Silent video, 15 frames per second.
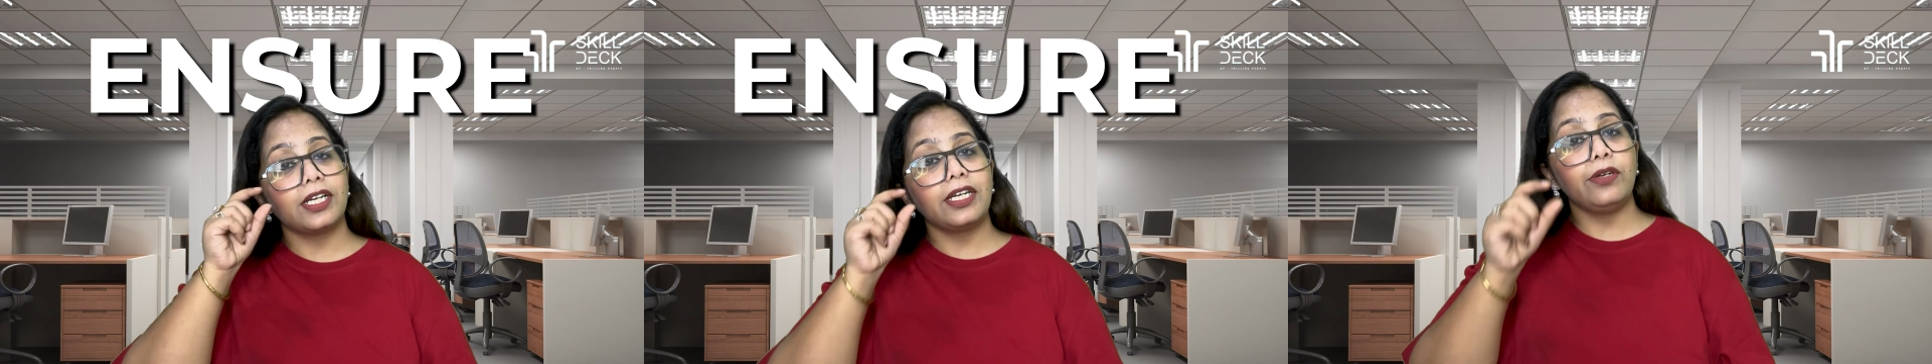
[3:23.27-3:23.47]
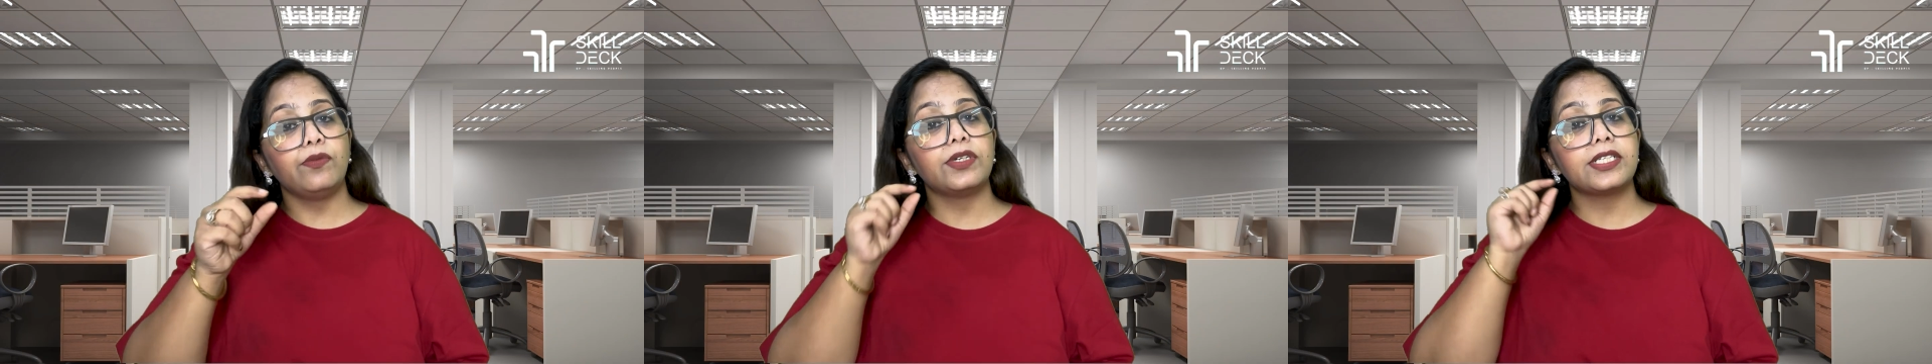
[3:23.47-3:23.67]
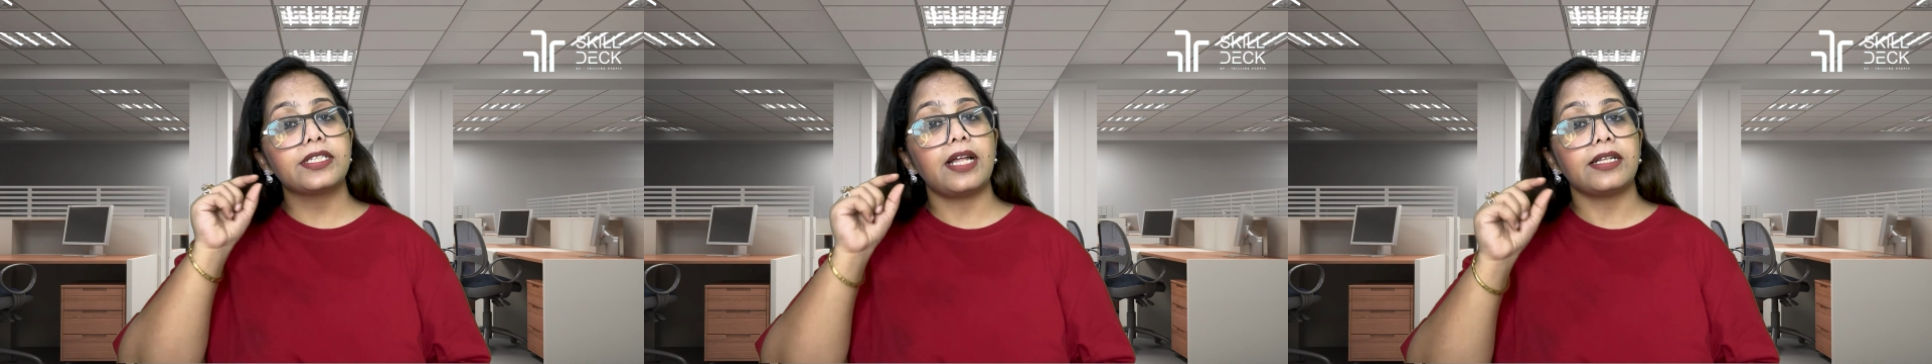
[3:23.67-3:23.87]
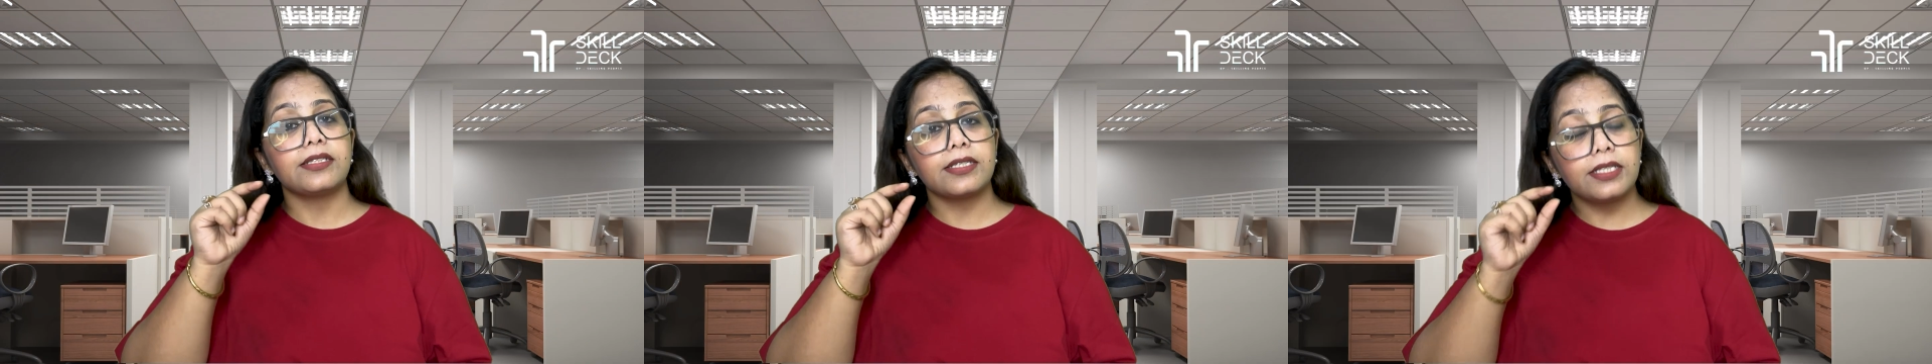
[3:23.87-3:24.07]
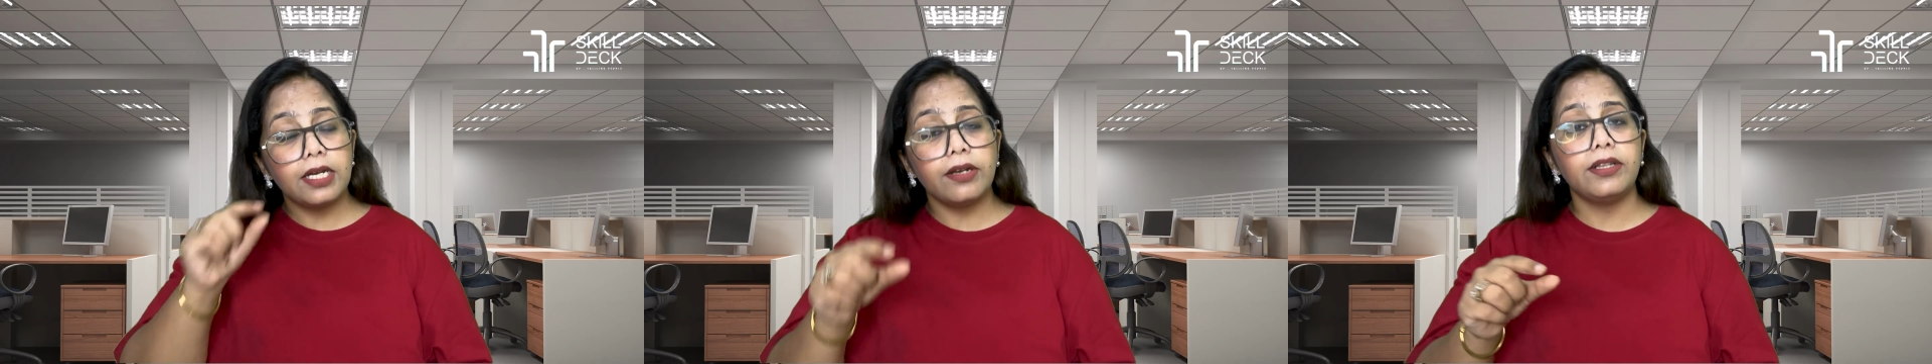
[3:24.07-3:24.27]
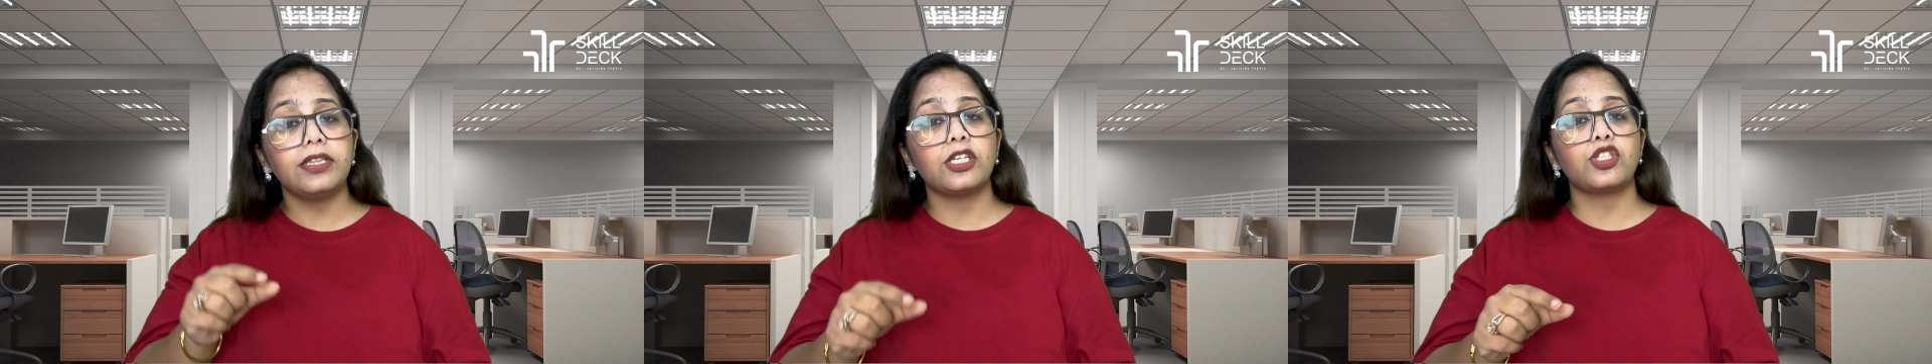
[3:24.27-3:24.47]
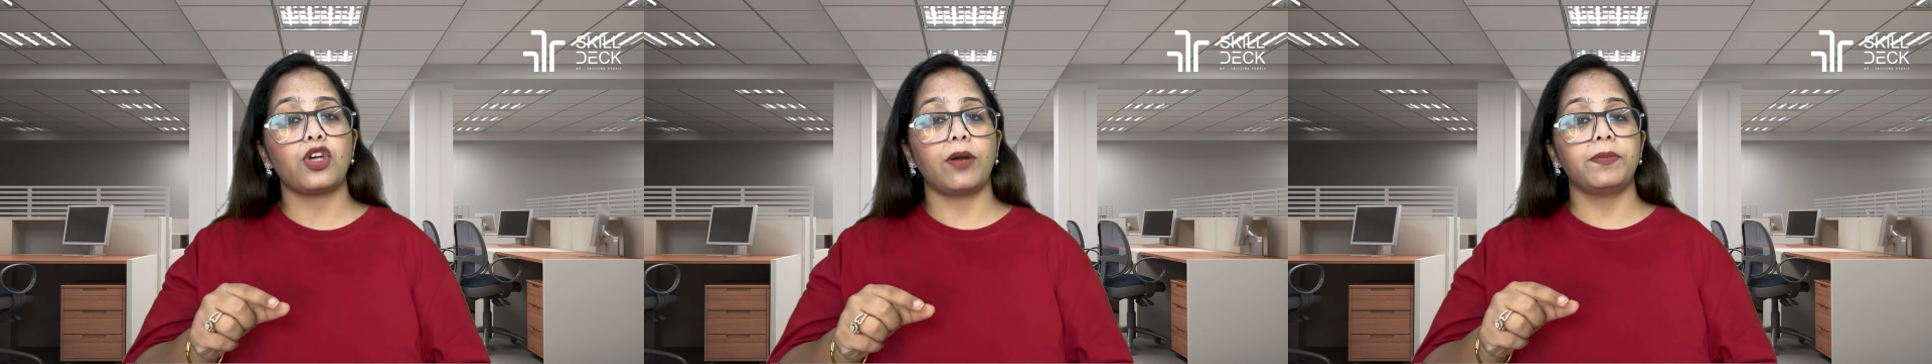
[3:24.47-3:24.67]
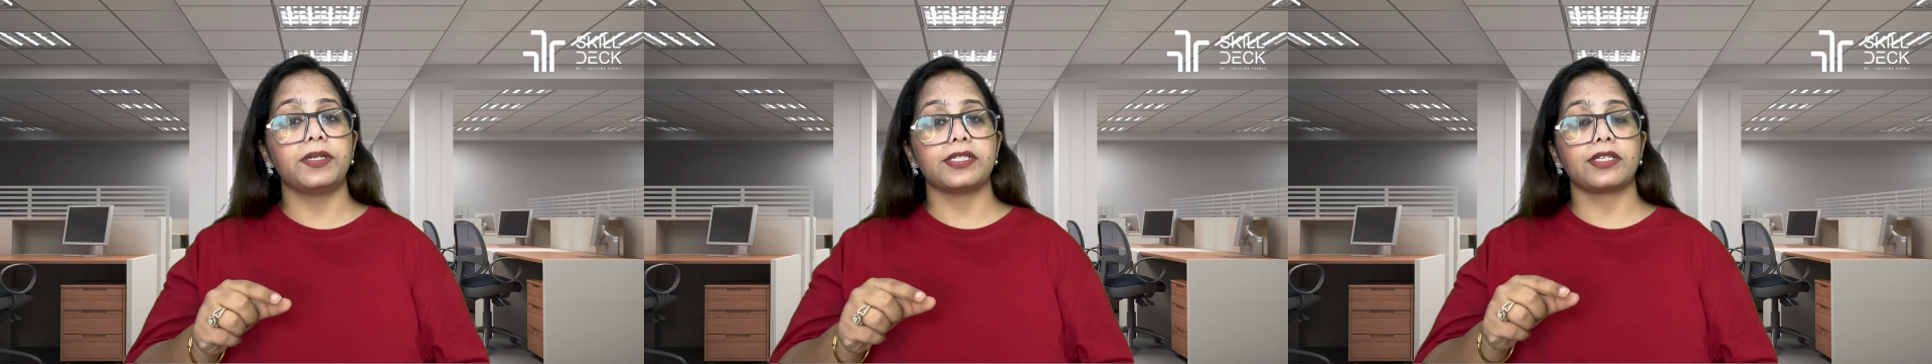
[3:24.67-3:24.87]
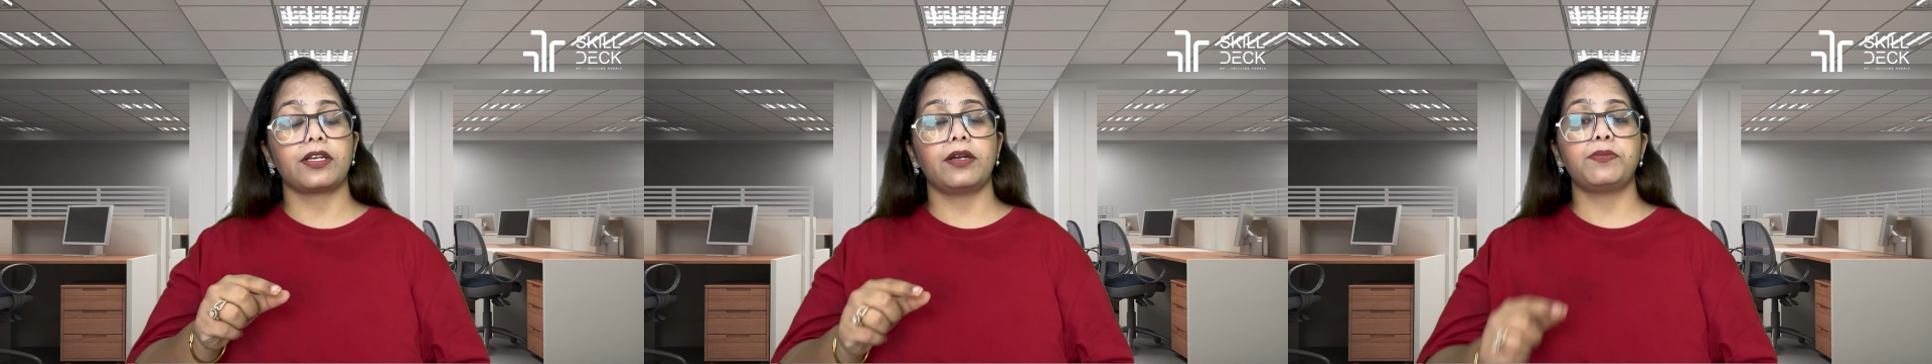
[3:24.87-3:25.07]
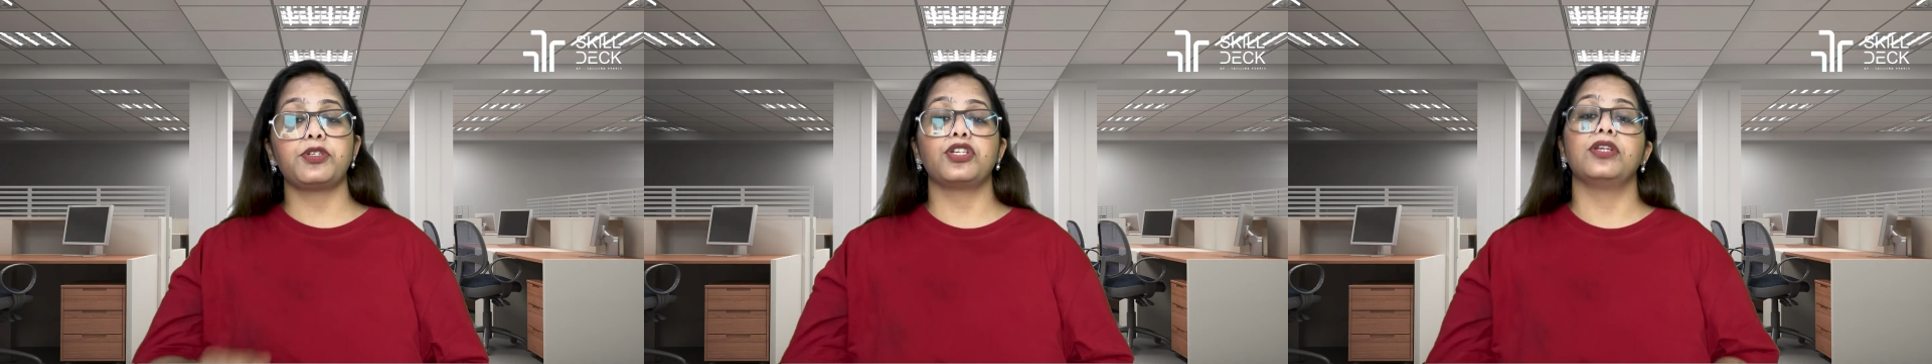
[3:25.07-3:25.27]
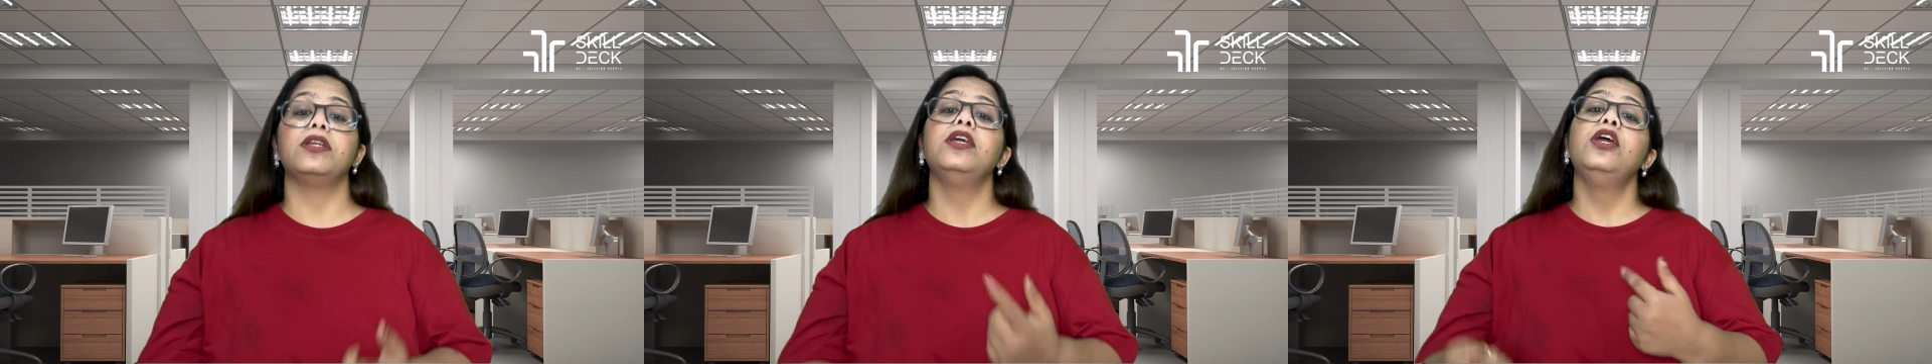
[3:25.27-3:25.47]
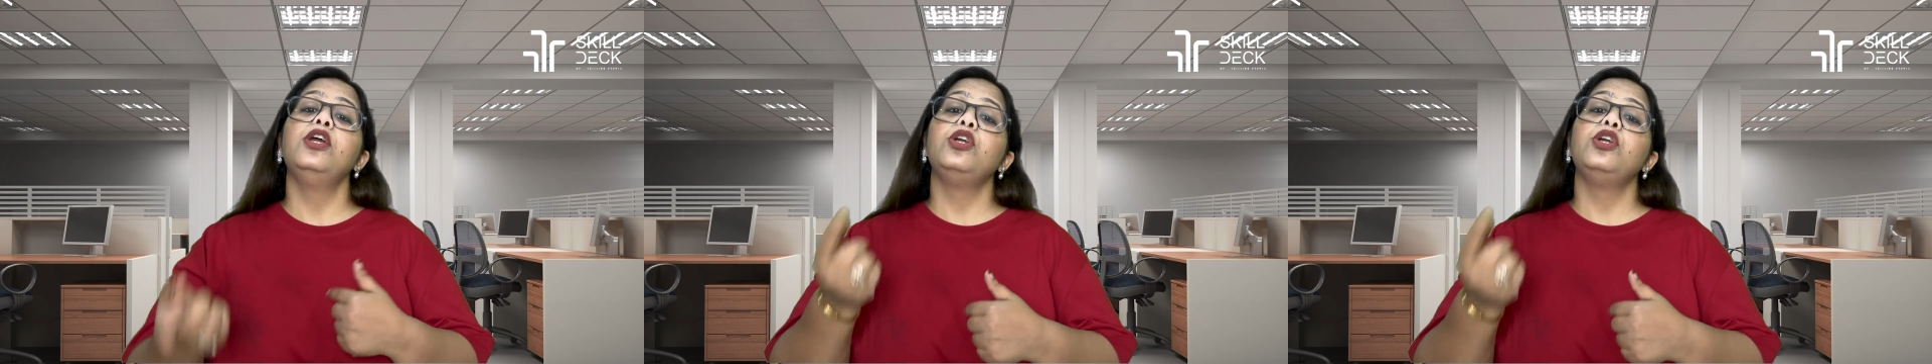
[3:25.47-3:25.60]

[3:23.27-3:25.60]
keywords that's there in the job description,